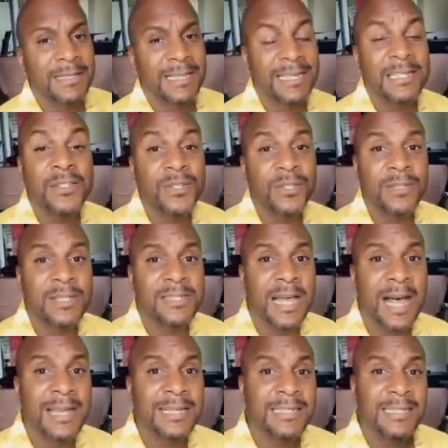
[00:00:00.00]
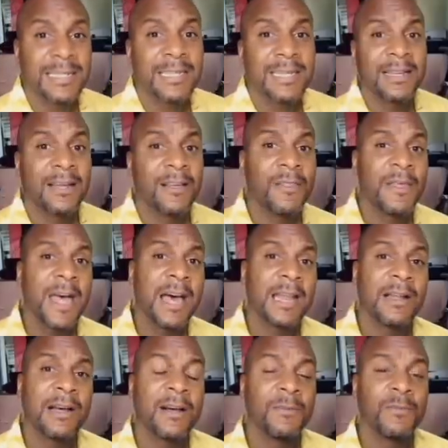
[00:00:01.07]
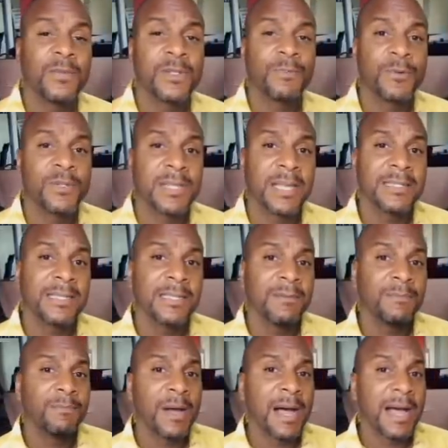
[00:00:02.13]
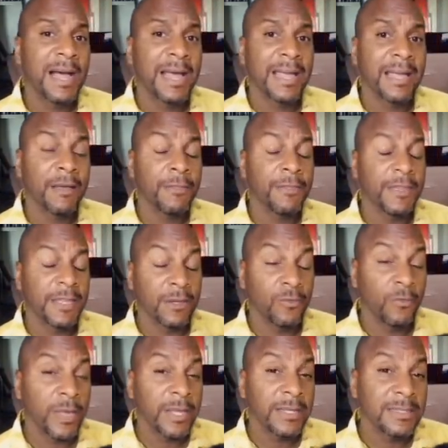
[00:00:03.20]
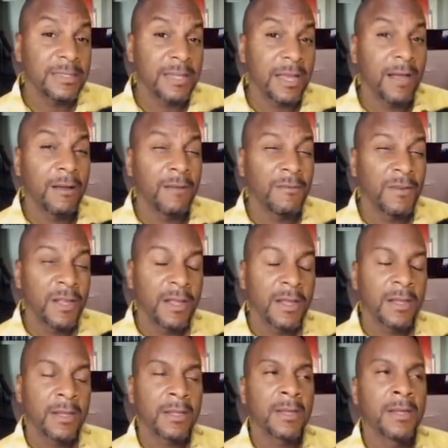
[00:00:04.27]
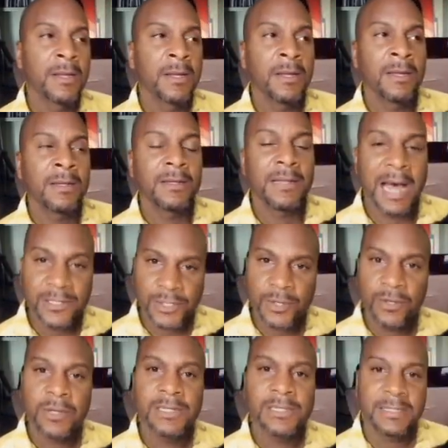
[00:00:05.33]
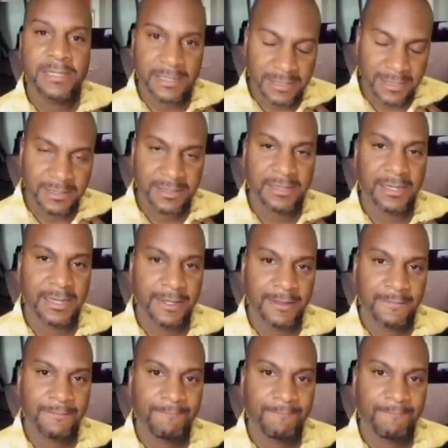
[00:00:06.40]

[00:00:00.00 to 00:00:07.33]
into this idea that um, was presented by Athene Wins of logical consistency.